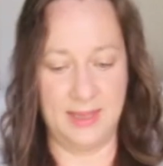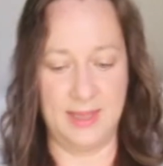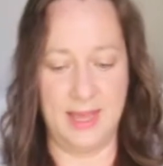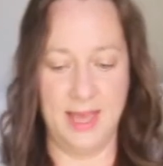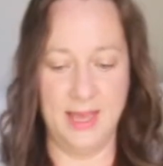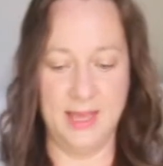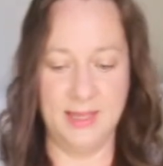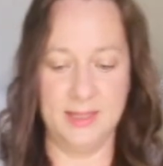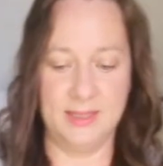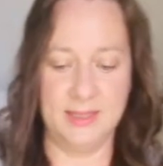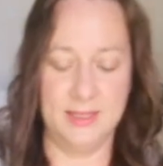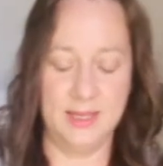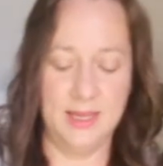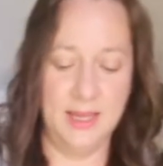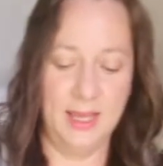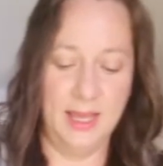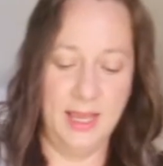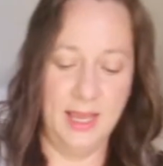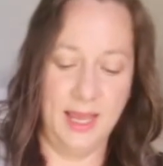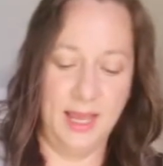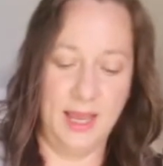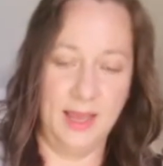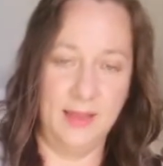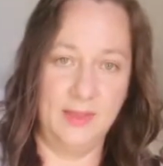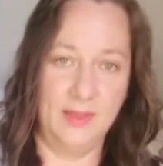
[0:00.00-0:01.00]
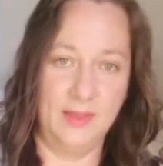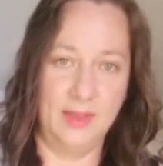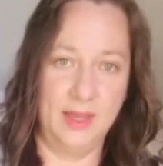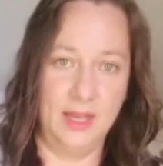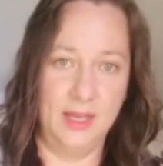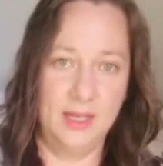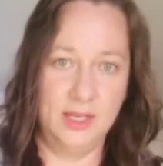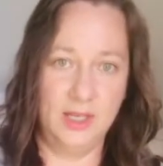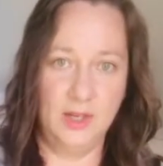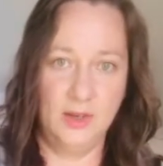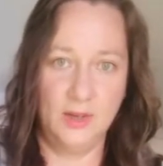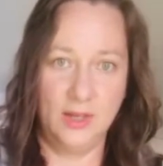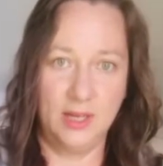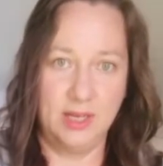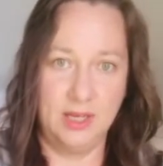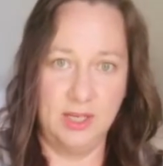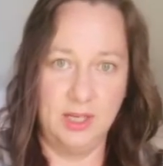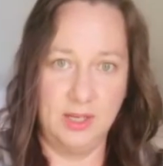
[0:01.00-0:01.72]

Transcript: that. And then you can